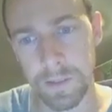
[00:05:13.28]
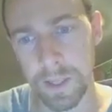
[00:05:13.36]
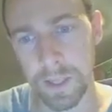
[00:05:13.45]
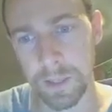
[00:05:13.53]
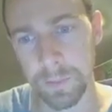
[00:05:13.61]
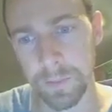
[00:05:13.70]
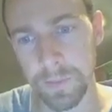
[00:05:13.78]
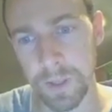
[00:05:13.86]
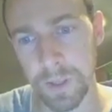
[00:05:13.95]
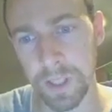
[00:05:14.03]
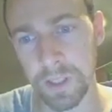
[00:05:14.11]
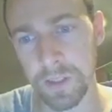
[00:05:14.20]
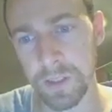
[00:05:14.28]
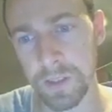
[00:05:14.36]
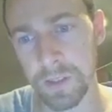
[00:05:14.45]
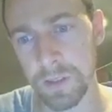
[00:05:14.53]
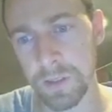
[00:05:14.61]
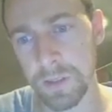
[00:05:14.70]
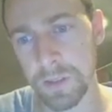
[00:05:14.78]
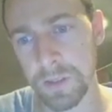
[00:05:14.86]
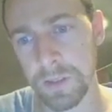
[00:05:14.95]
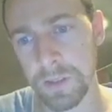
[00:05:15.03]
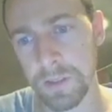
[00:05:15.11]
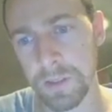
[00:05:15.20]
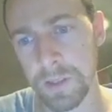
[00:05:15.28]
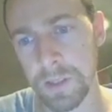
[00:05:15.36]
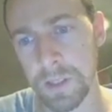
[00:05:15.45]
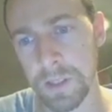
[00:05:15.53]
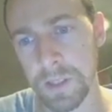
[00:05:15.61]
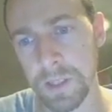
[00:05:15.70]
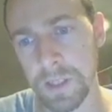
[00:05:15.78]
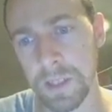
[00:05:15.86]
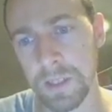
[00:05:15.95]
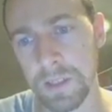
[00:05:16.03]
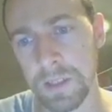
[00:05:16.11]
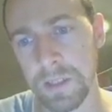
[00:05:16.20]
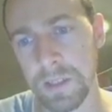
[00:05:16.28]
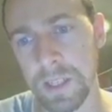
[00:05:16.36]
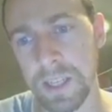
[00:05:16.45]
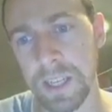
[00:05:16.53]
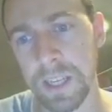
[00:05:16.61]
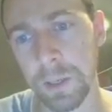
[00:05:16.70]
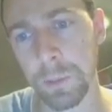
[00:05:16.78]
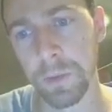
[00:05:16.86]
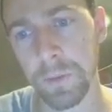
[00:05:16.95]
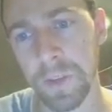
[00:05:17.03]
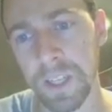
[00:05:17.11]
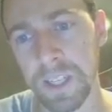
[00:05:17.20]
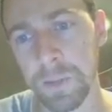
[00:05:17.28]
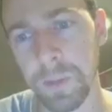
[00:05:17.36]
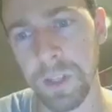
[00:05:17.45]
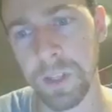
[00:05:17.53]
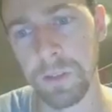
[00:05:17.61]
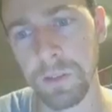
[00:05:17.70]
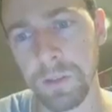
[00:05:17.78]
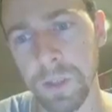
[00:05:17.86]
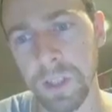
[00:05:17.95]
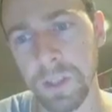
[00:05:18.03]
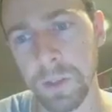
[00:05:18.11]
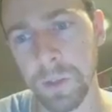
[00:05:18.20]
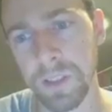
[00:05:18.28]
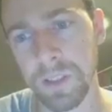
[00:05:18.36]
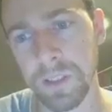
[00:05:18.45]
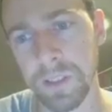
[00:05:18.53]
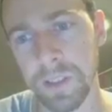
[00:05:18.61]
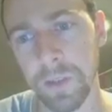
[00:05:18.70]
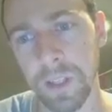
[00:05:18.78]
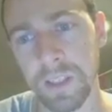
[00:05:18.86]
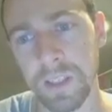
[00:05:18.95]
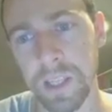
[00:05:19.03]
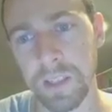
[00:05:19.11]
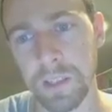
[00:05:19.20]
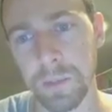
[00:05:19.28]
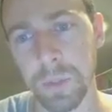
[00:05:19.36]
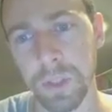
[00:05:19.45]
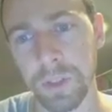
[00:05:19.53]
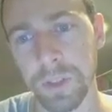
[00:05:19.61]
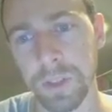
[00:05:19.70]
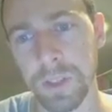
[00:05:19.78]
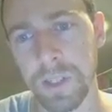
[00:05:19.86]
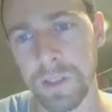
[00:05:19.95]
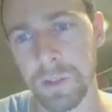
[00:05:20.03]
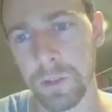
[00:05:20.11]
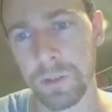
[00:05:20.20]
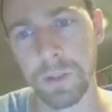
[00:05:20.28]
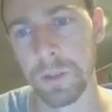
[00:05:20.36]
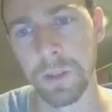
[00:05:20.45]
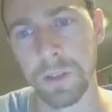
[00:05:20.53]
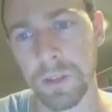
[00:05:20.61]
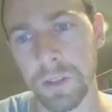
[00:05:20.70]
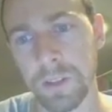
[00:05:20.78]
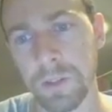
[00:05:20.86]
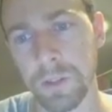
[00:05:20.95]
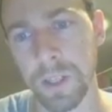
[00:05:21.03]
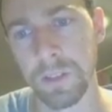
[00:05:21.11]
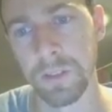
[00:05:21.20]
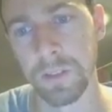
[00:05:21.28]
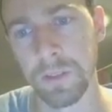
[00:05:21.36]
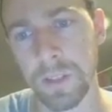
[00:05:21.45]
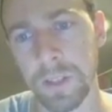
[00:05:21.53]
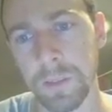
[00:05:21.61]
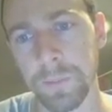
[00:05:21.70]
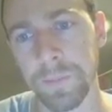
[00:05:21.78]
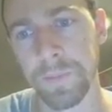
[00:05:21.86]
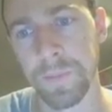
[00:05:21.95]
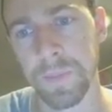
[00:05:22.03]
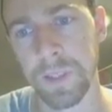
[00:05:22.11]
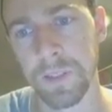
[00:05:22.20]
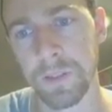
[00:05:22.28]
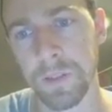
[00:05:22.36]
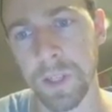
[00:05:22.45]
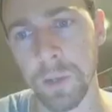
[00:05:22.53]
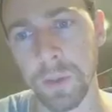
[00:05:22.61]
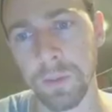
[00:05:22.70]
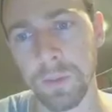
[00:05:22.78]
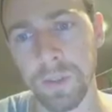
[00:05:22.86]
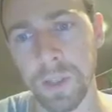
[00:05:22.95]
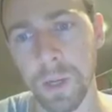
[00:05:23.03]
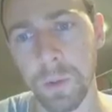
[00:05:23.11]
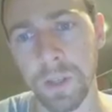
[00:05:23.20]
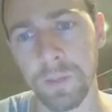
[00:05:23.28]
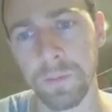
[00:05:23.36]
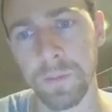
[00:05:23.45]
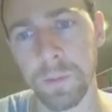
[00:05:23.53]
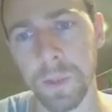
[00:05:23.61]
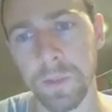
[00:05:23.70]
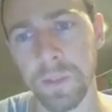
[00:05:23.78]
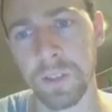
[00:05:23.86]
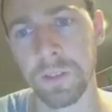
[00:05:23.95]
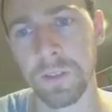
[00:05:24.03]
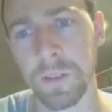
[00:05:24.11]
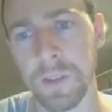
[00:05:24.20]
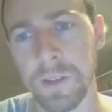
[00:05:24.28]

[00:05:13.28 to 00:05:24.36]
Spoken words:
a village. It can get a little bit finicky when you're doing stuff like this bush, or sorry, it's a tree, isn't it? This tree with snow on it, or whatever it is.